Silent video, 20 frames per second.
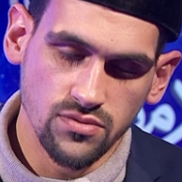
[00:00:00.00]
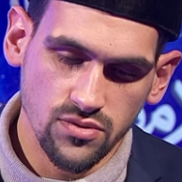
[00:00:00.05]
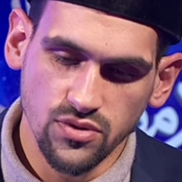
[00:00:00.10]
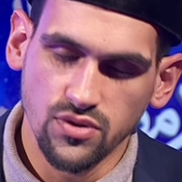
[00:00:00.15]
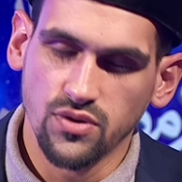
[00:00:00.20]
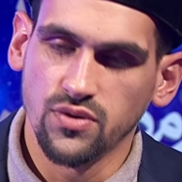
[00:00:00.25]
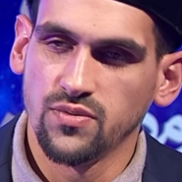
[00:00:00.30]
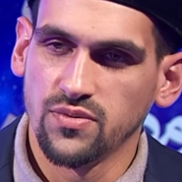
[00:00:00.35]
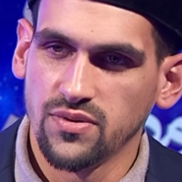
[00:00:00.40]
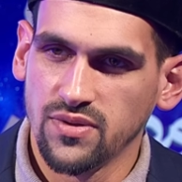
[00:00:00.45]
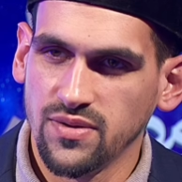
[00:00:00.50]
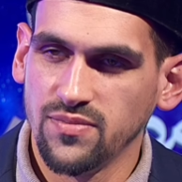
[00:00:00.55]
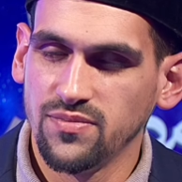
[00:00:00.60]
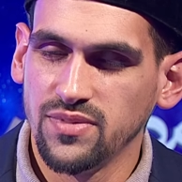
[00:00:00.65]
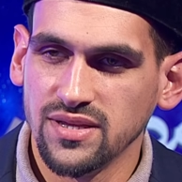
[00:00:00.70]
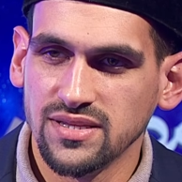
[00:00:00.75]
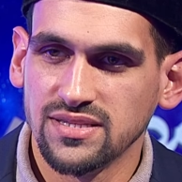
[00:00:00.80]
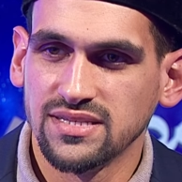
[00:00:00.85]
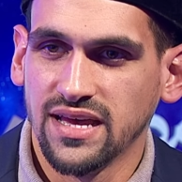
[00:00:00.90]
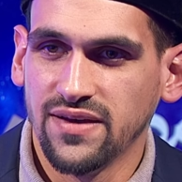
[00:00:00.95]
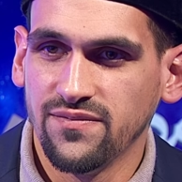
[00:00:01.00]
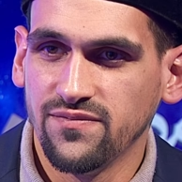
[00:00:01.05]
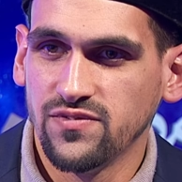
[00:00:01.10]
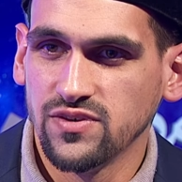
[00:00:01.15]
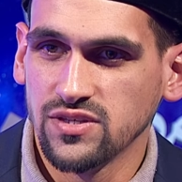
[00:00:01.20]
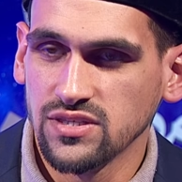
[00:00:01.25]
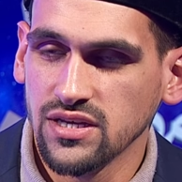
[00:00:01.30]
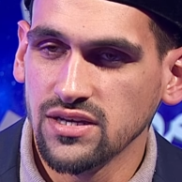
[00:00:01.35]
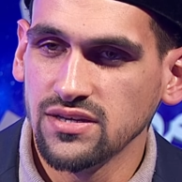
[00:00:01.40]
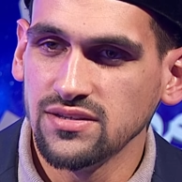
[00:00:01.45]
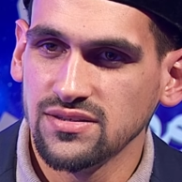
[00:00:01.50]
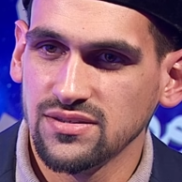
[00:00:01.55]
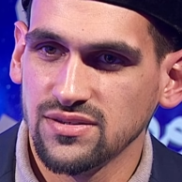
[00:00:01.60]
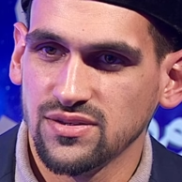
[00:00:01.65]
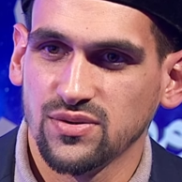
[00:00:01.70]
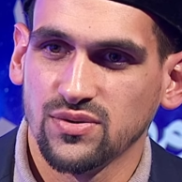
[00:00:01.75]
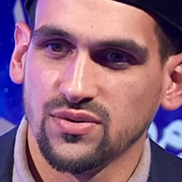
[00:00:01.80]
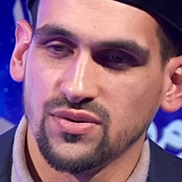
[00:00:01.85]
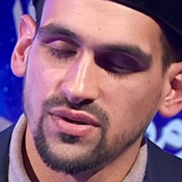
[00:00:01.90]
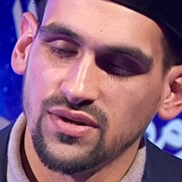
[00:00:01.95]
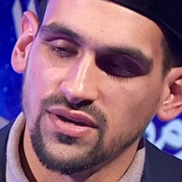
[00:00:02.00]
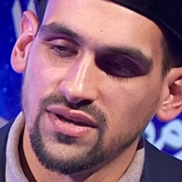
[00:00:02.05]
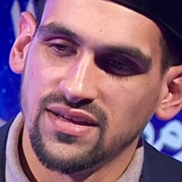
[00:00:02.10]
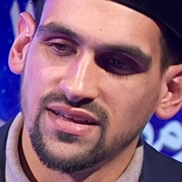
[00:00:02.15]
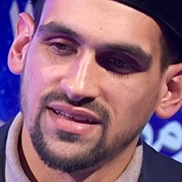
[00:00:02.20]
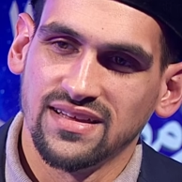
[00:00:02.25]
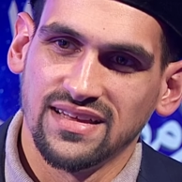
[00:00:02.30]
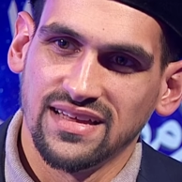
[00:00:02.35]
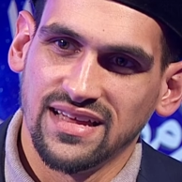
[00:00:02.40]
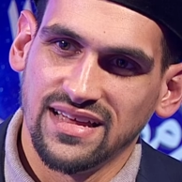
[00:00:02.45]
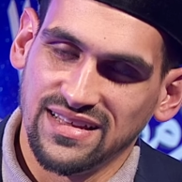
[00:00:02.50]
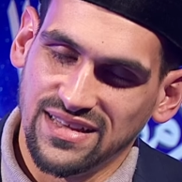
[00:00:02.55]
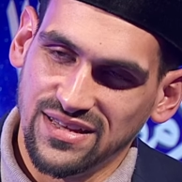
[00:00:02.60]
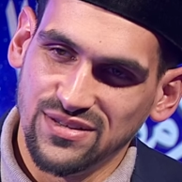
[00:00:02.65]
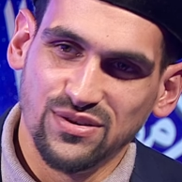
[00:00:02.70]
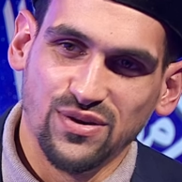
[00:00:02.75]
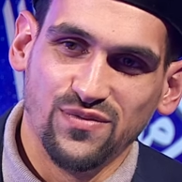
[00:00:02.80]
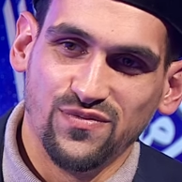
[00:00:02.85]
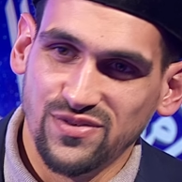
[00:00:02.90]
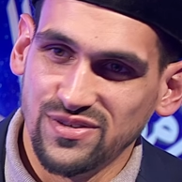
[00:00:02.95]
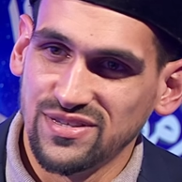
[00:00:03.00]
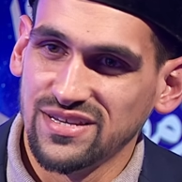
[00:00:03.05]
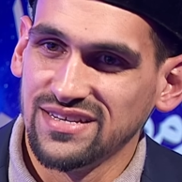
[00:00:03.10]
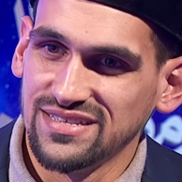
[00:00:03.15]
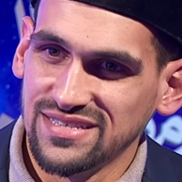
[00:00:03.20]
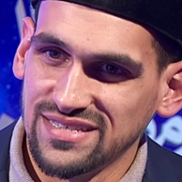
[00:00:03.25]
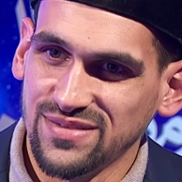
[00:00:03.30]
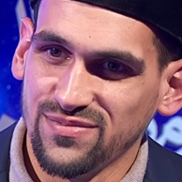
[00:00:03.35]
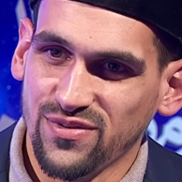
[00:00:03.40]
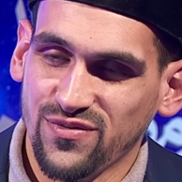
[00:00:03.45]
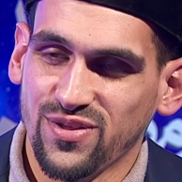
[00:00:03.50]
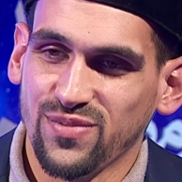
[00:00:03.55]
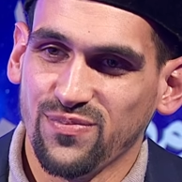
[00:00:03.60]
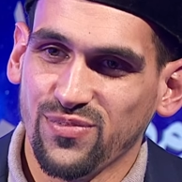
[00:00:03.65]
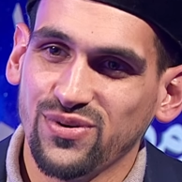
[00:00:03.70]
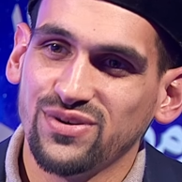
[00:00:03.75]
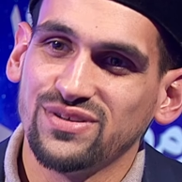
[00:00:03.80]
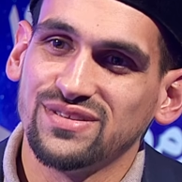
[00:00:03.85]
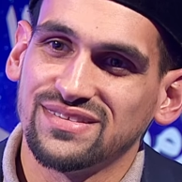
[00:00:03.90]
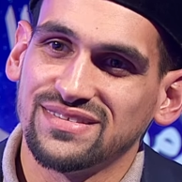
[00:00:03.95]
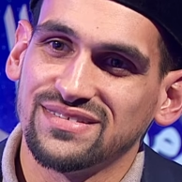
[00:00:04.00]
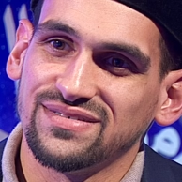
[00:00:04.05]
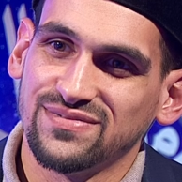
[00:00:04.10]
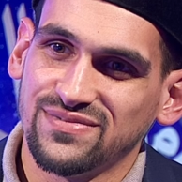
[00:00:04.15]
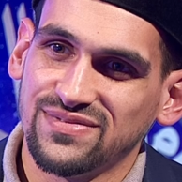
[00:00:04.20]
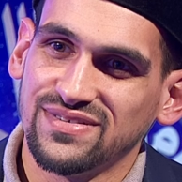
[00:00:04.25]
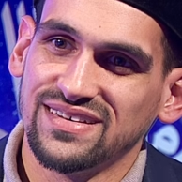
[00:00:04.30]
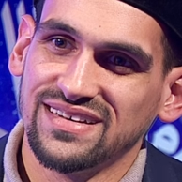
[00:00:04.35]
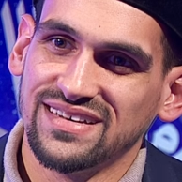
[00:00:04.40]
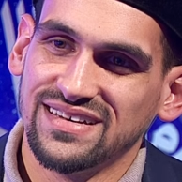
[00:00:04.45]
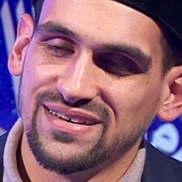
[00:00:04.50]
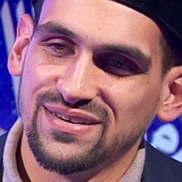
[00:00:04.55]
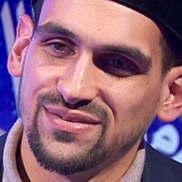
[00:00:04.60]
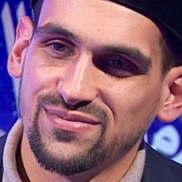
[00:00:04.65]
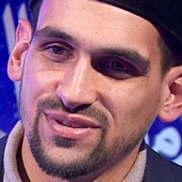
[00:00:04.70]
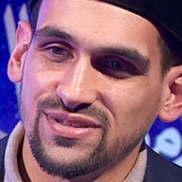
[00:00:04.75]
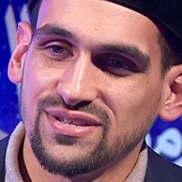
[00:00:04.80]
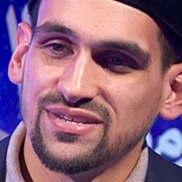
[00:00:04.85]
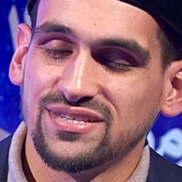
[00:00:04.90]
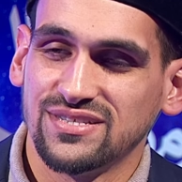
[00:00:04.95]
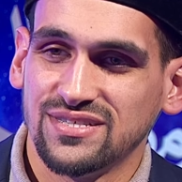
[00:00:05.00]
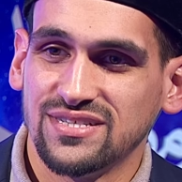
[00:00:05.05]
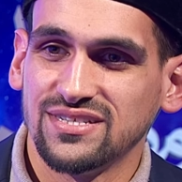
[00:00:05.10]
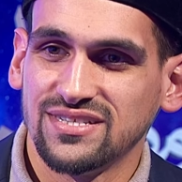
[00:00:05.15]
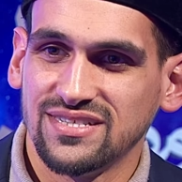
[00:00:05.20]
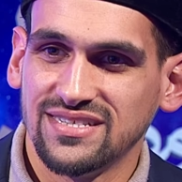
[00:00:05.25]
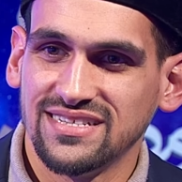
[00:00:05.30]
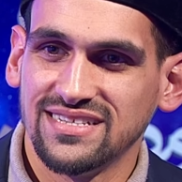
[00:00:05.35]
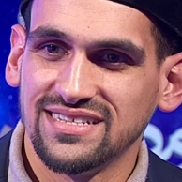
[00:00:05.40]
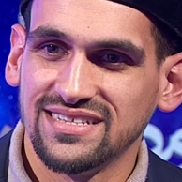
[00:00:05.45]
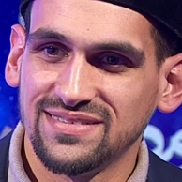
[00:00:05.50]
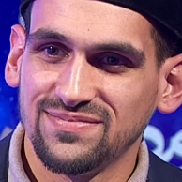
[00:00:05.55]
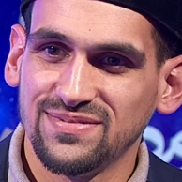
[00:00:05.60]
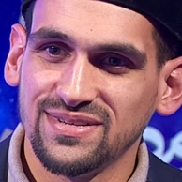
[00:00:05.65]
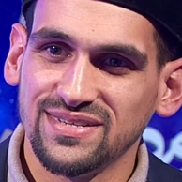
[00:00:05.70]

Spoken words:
you know, it means emphasize. So can you emphasize some of the points of what the tashdeed is,